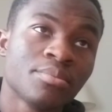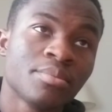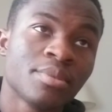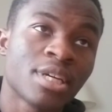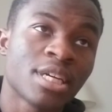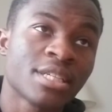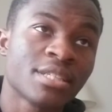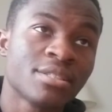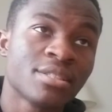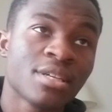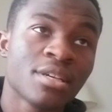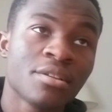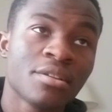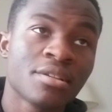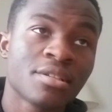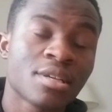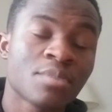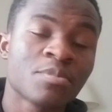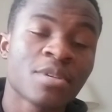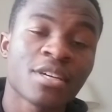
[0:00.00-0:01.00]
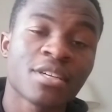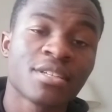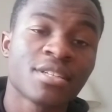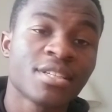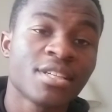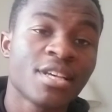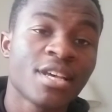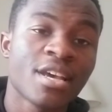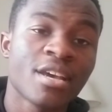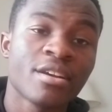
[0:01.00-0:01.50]
But I can tell you this, I'm not
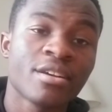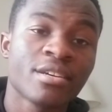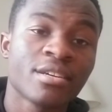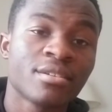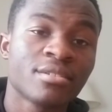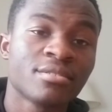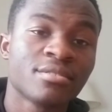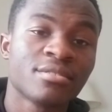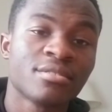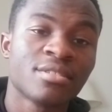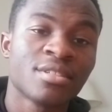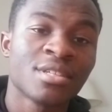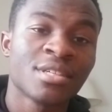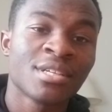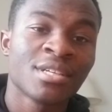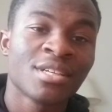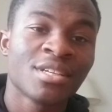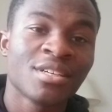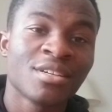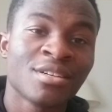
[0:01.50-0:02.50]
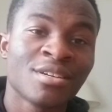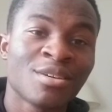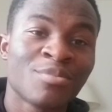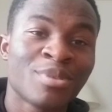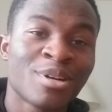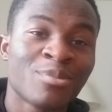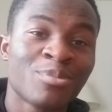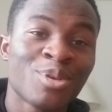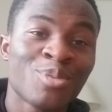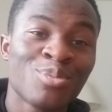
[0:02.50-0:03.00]
going to care
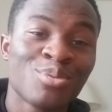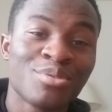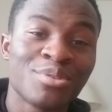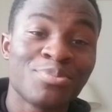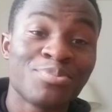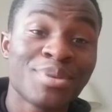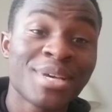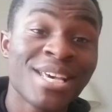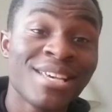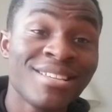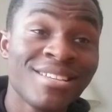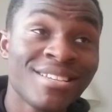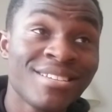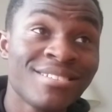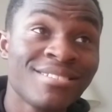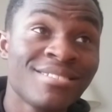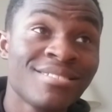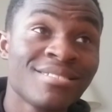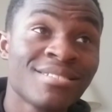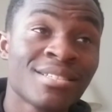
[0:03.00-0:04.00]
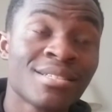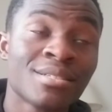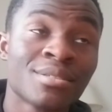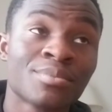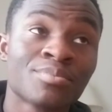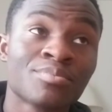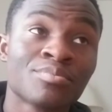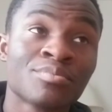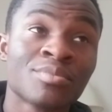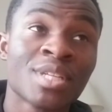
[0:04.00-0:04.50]
about people's opinions,
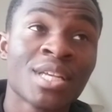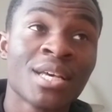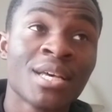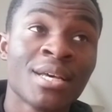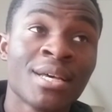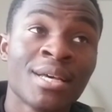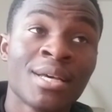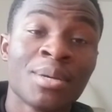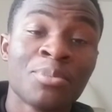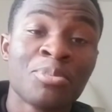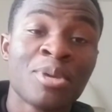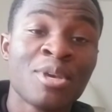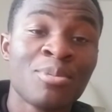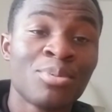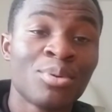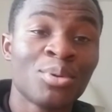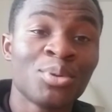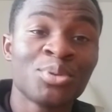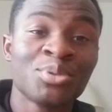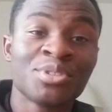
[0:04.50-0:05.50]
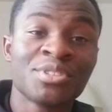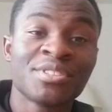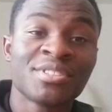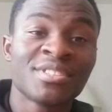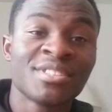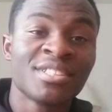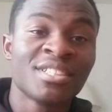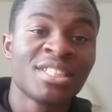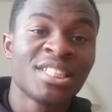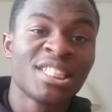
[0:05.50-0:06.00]
people's
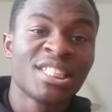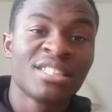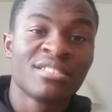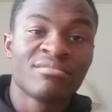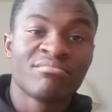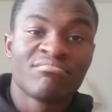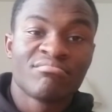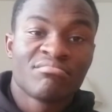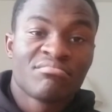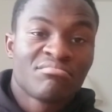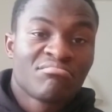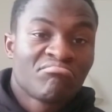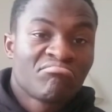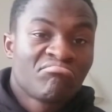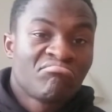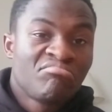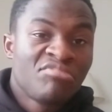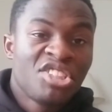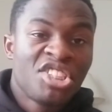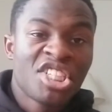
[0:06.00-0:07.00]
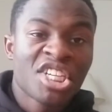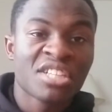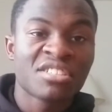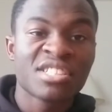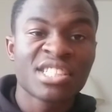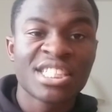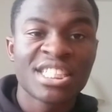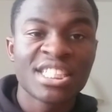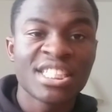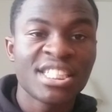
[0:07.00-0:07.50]

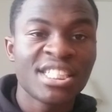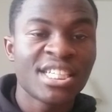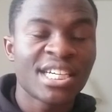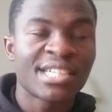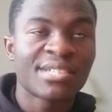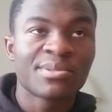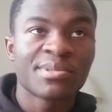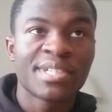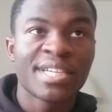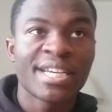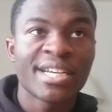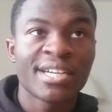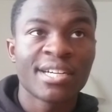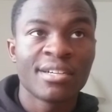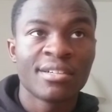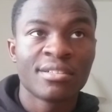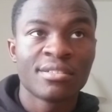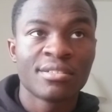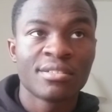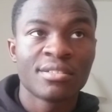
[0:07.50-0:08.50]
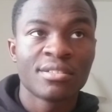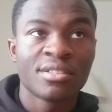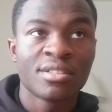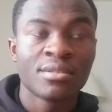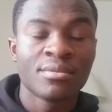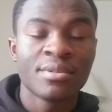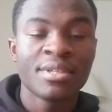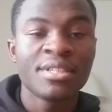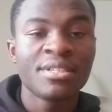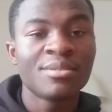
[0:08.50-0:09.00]
jealousy. I don't care.
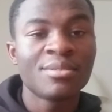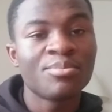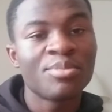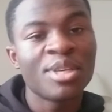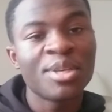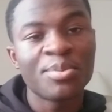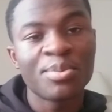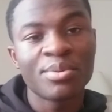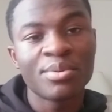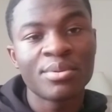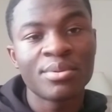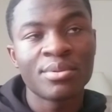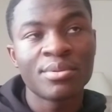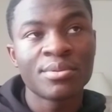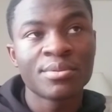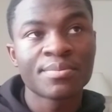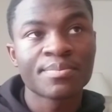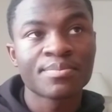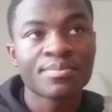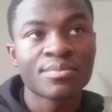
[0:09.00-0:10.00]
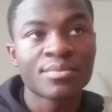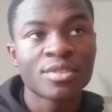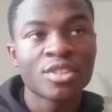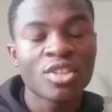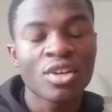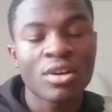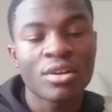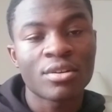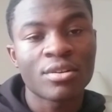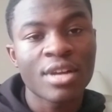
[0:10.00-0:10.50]
The reason people
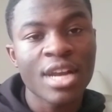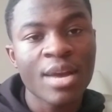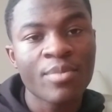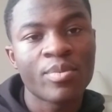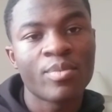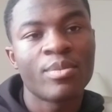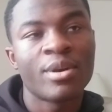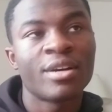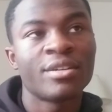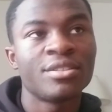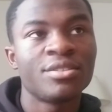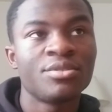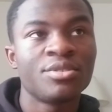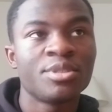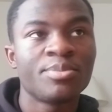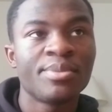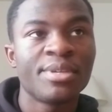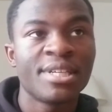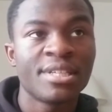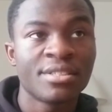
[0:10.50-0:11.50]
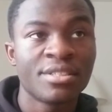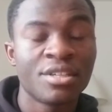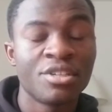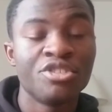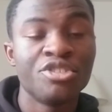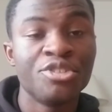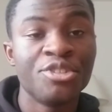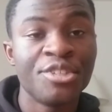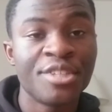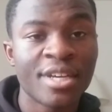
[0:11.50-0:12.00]
talk crap about you is because
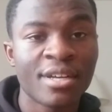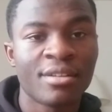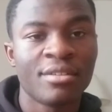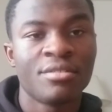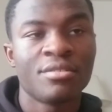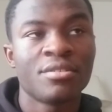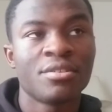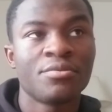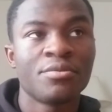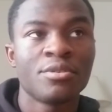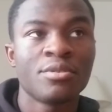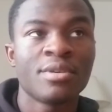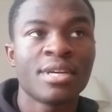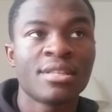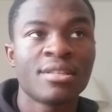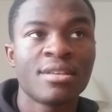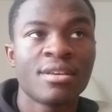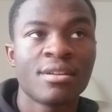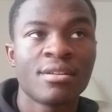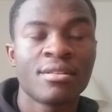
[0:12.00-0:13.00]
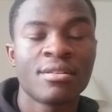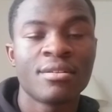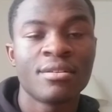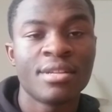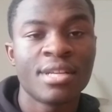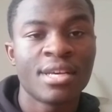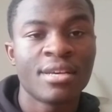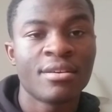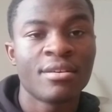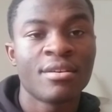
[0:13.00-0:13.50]
they're jealous of you at the end of the
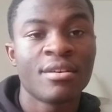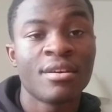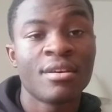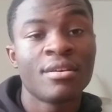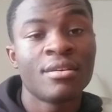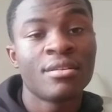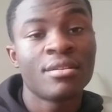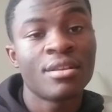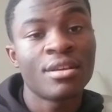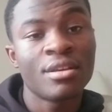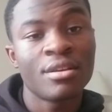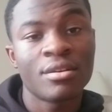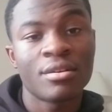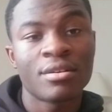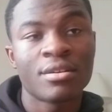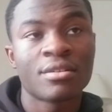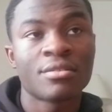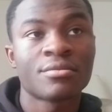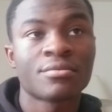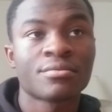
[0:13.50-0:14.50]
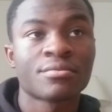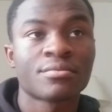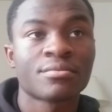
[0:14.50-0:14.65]
day. They are.